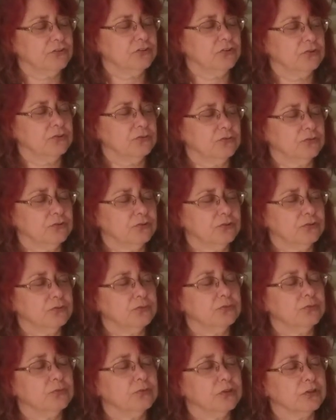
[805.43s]
you
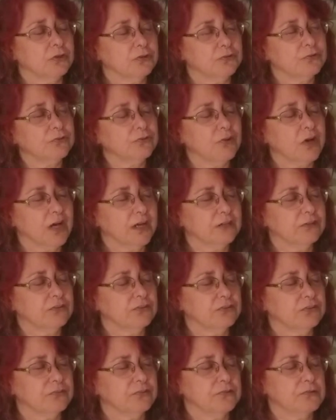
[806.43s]
to close your
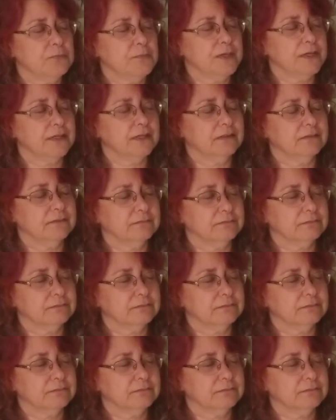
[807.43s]
eyes for a minute.